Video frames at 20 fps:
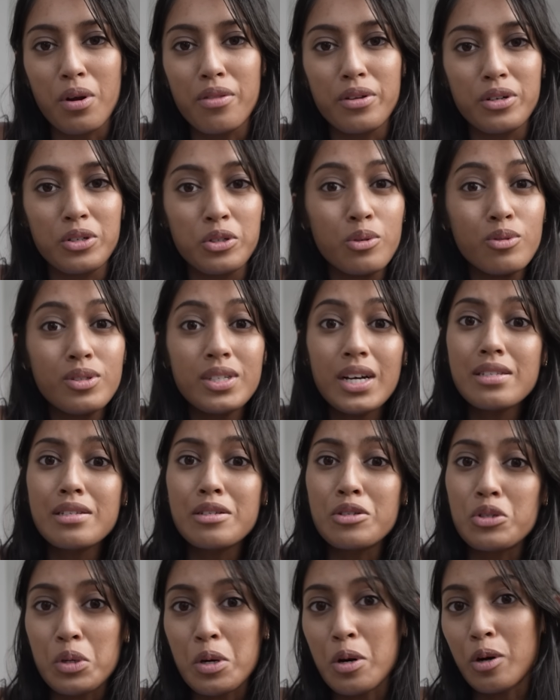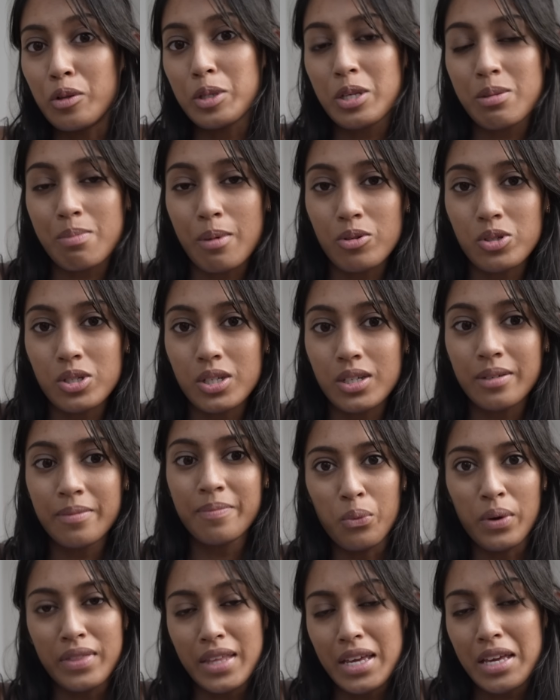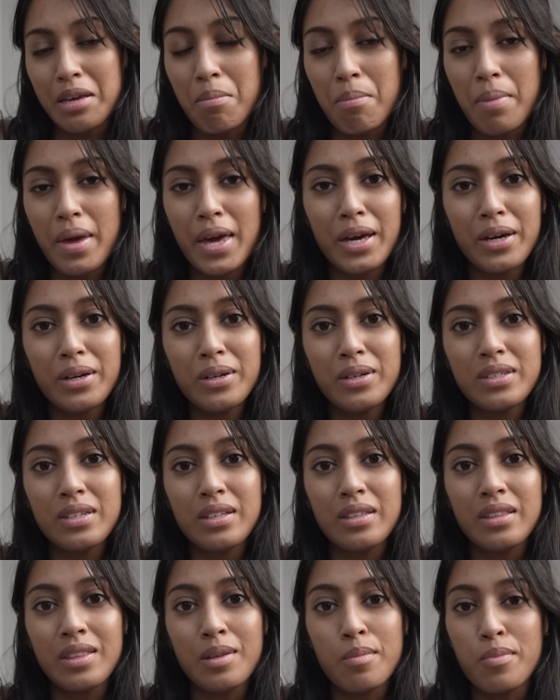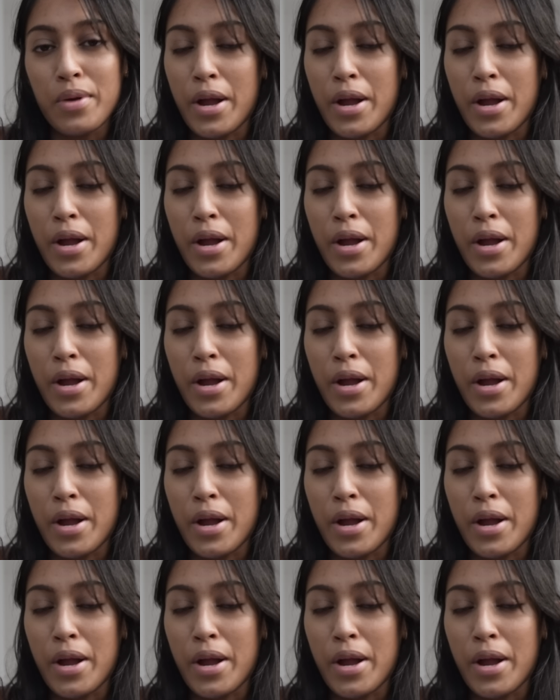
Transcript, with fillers: brother who doesn't do cold exposure. When they compared the